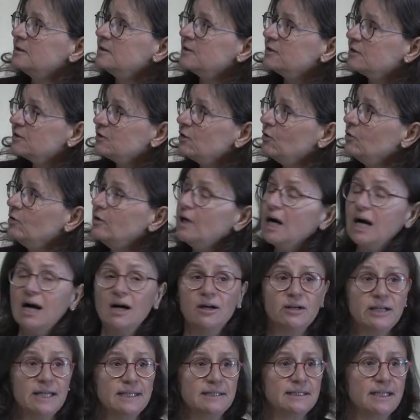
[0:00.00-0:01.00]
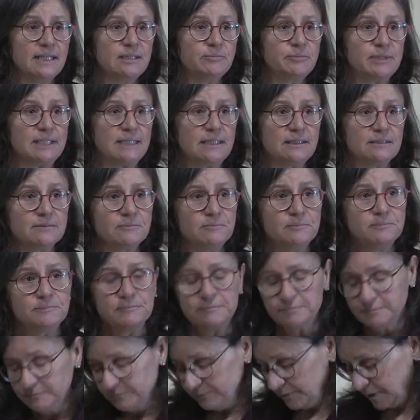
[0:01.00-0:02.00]
So how can that be?
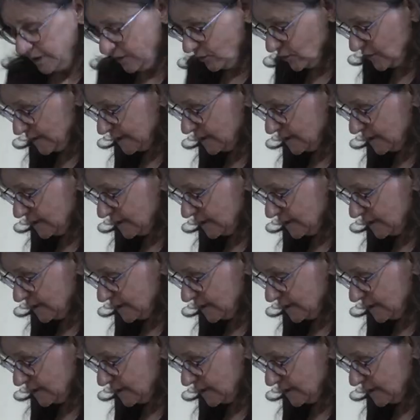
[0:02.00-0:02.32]
When the